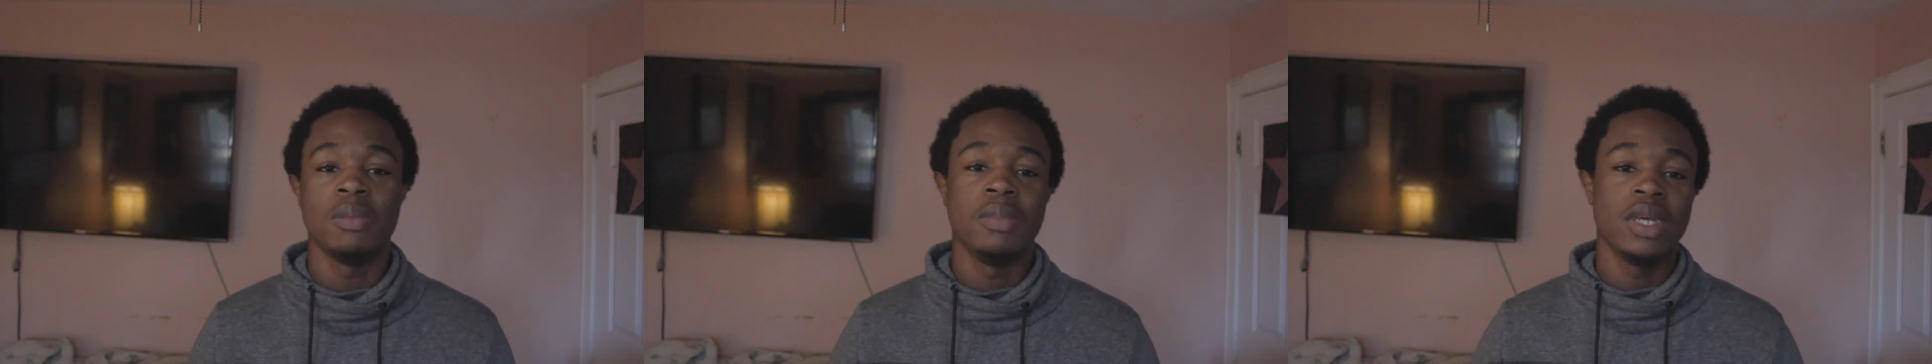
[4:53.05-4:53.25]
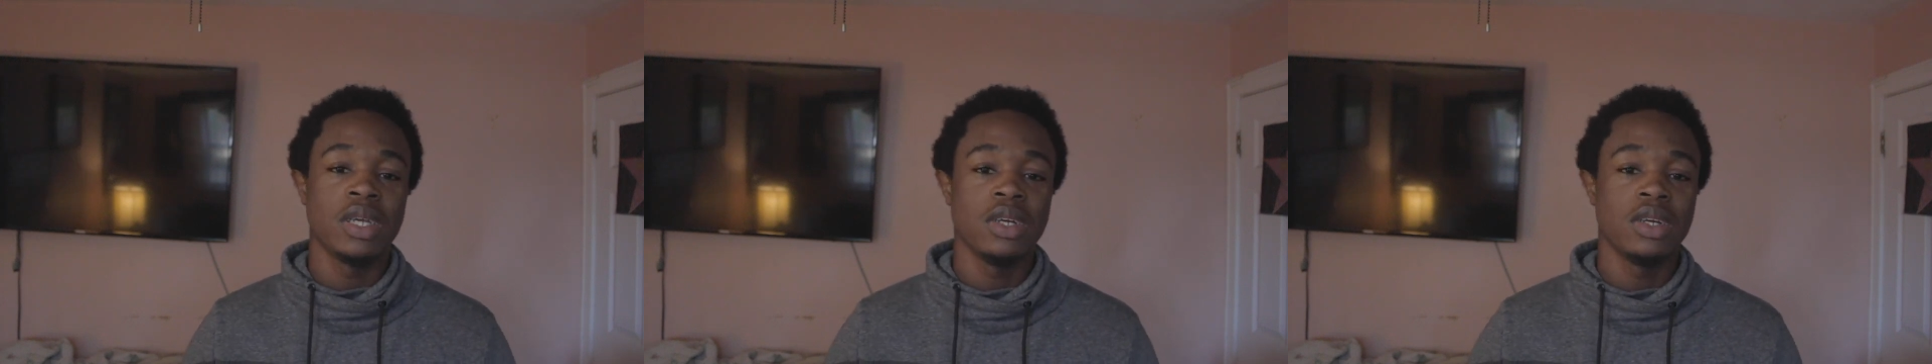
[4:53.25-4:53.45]

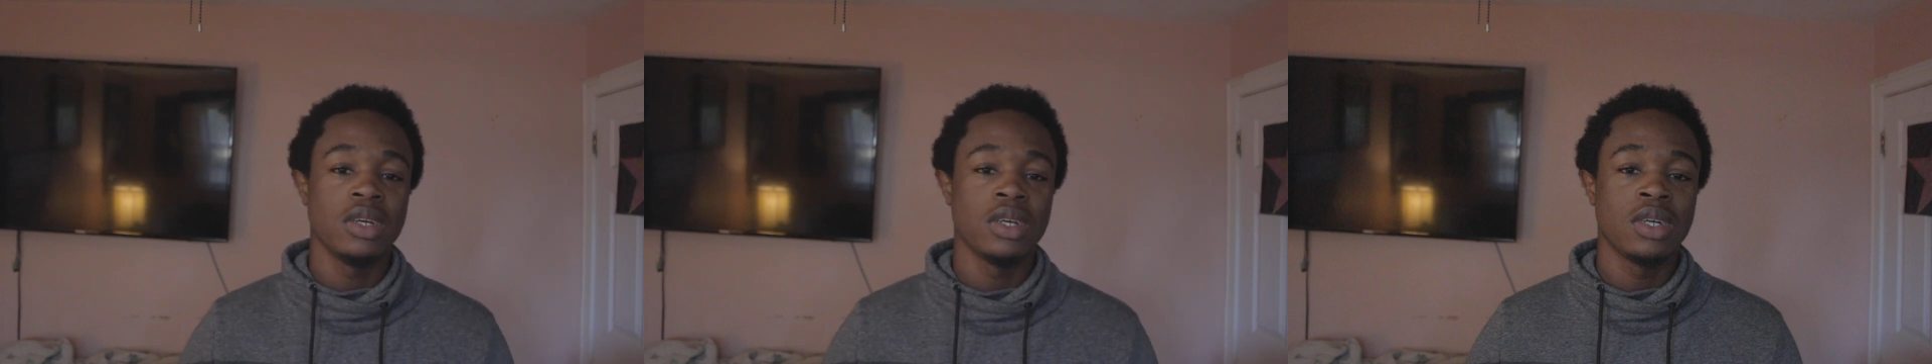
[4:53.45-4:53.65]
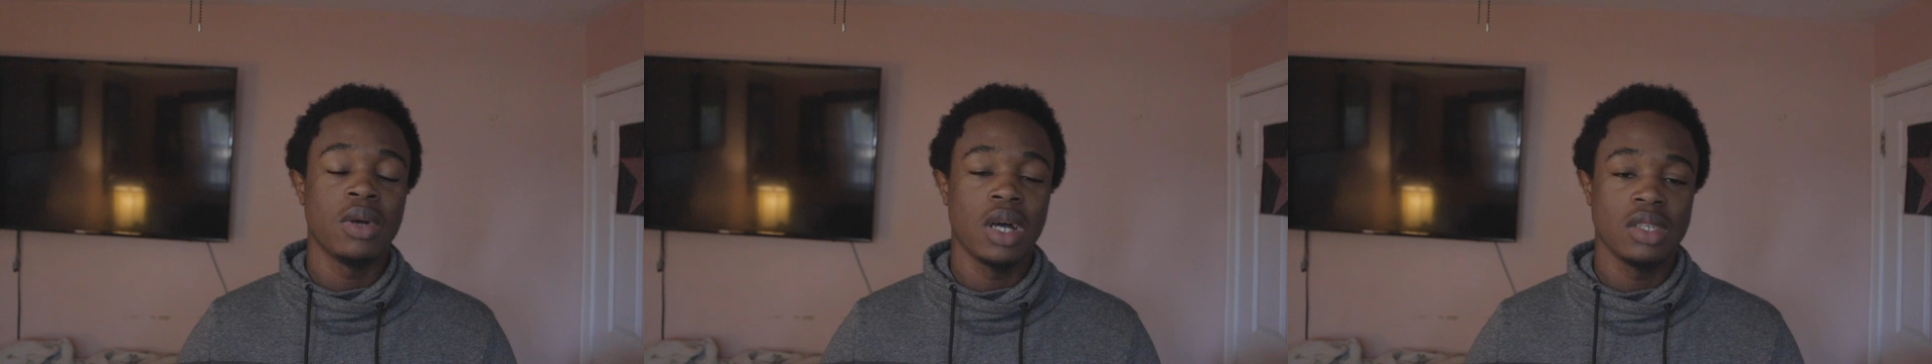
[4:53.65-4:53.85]

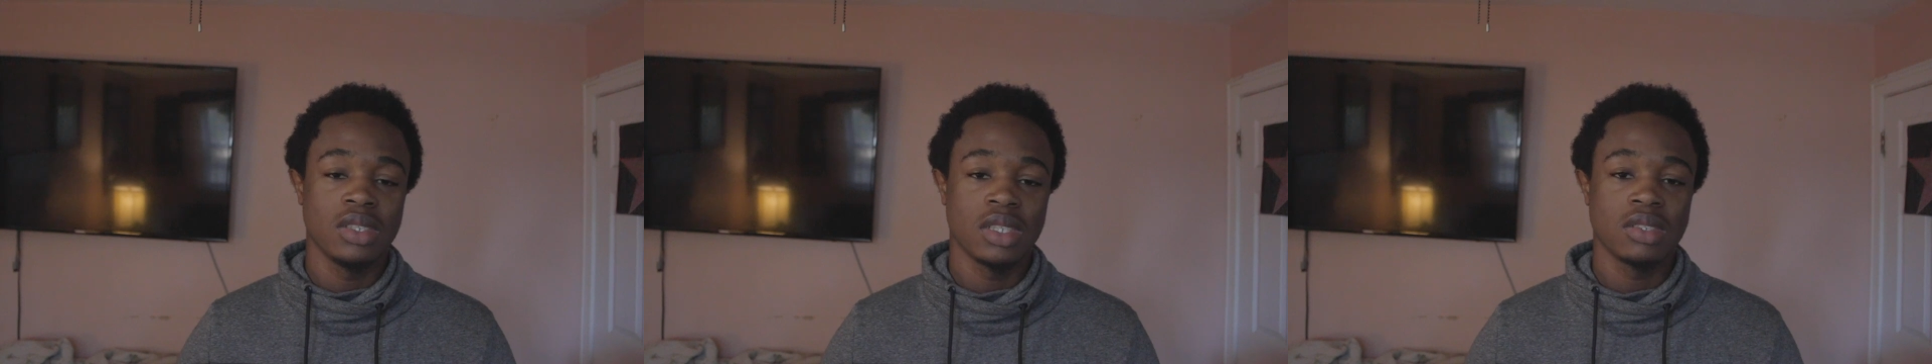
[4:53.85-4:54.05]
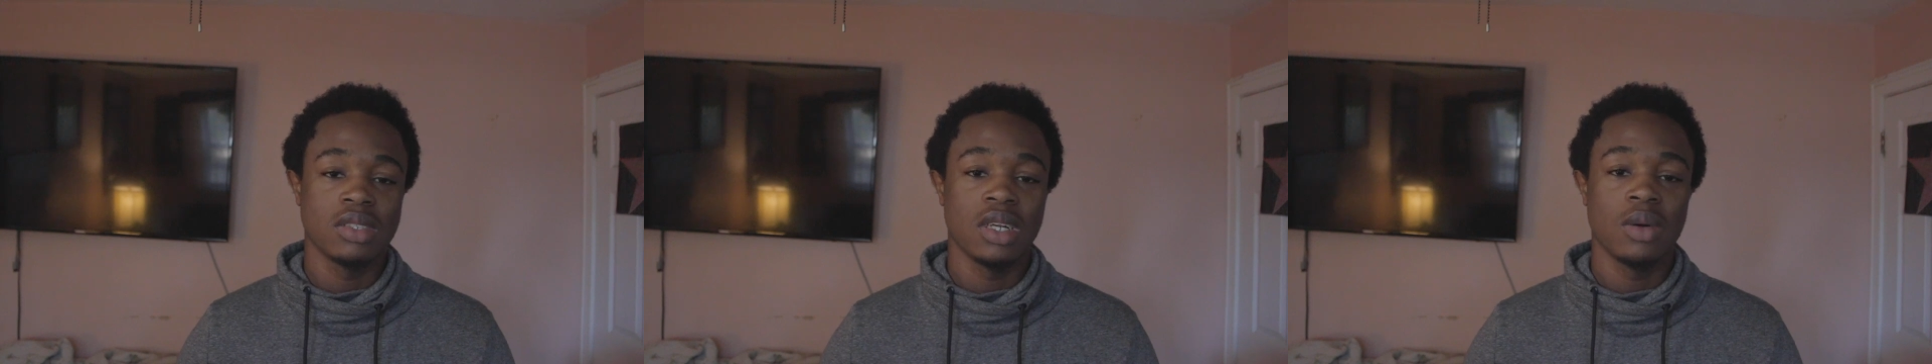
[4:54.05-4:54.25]
bigger
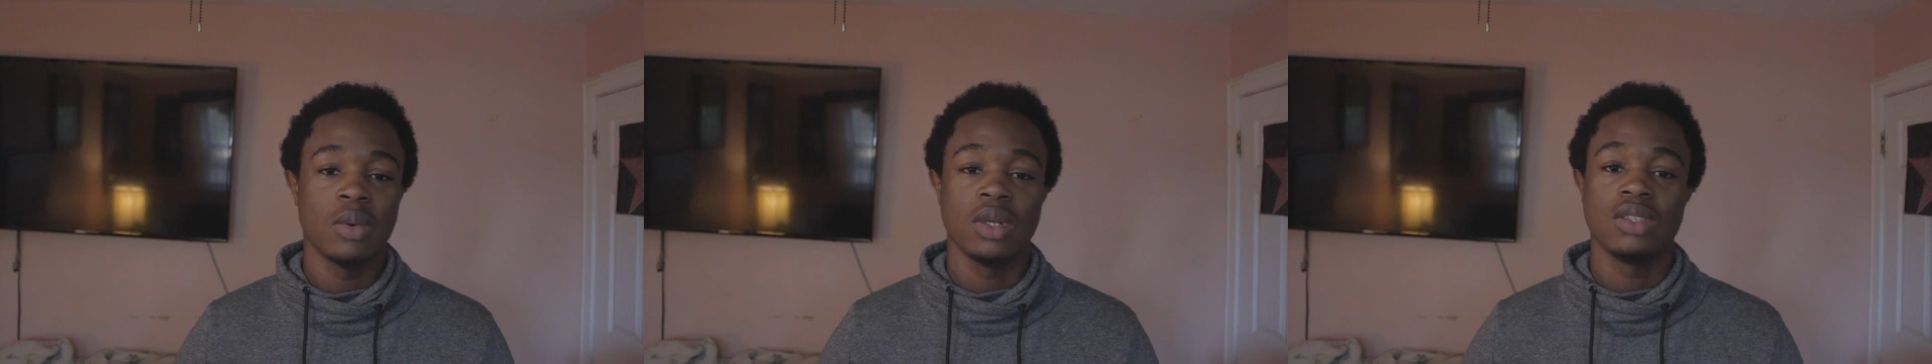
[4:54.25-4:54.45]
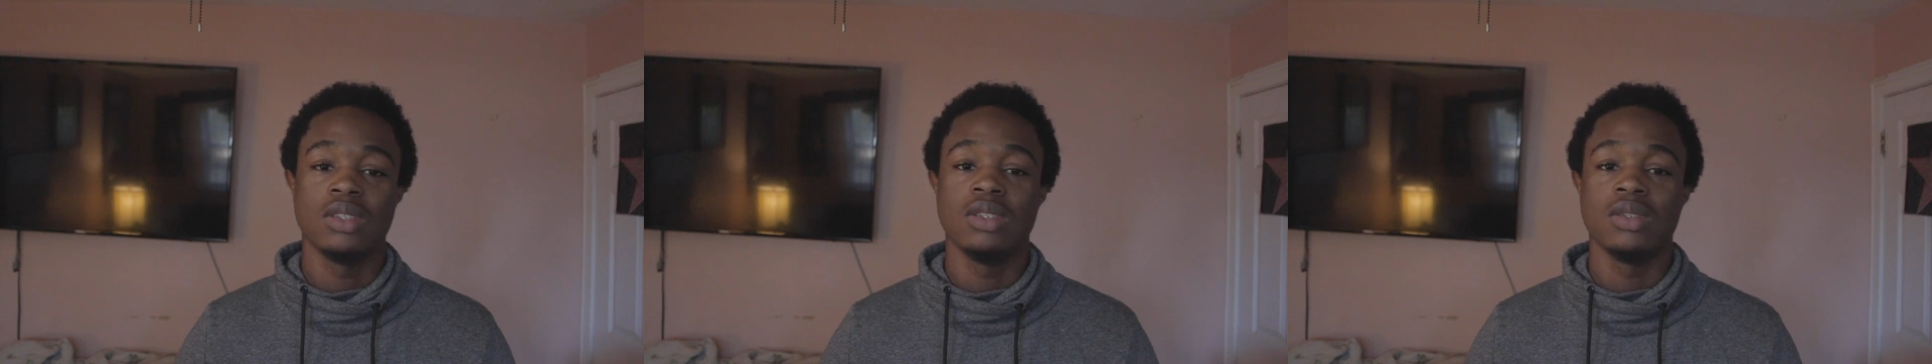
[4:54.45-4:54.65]
projects that I
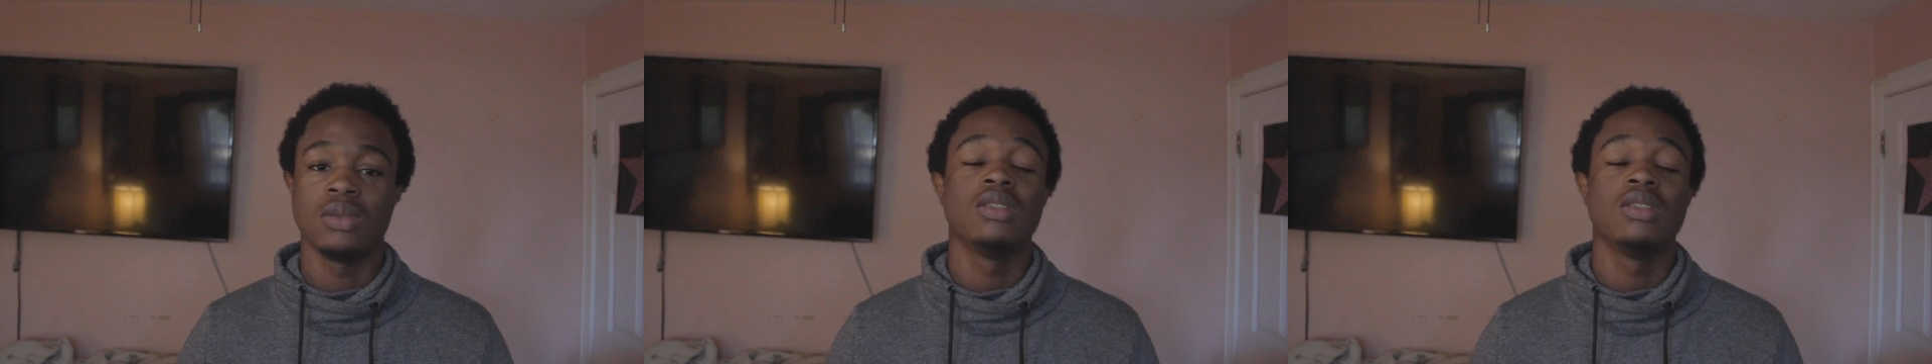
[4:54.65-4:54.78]
want to do.